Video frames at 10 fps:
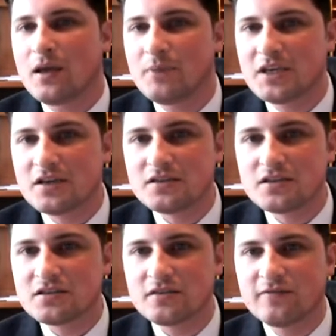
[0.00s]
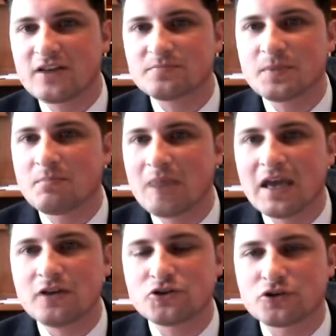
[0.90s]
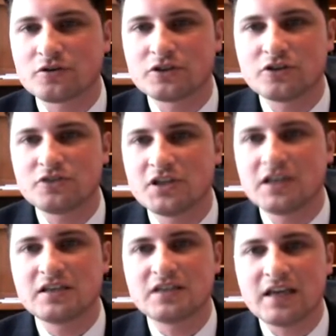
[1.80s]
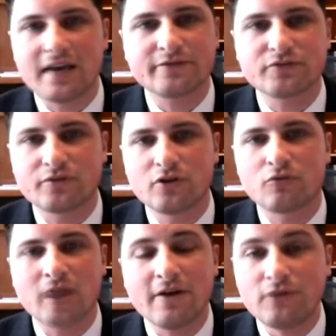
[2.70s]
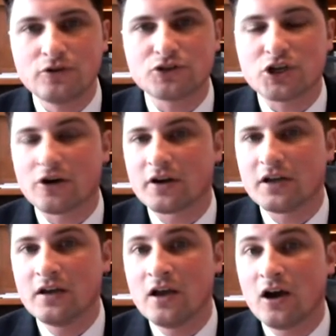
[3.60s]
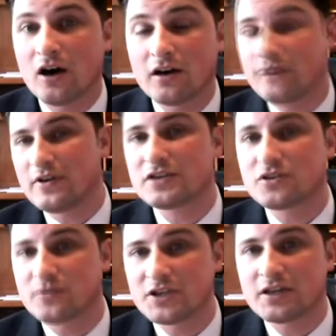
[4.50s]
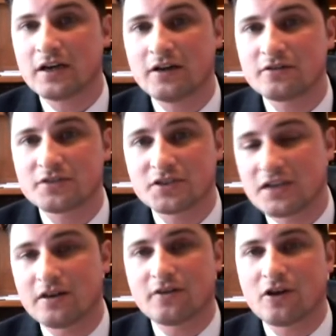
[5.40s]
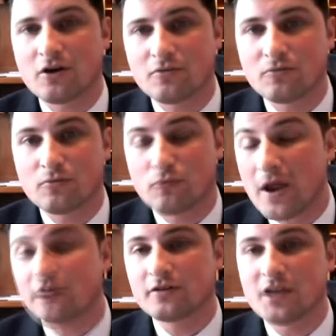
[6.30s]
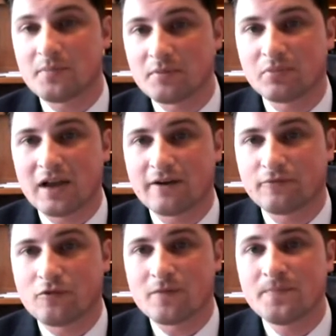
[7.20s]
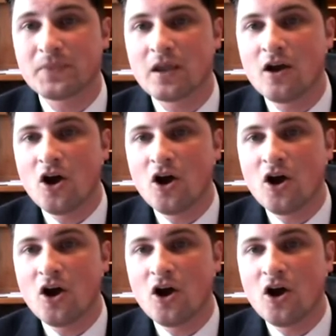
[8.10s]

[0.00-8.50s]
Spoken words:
And because this investment manager is using ETFs with no revenue sharing on Invest and Retire's state-of-the-art record-keeping platform,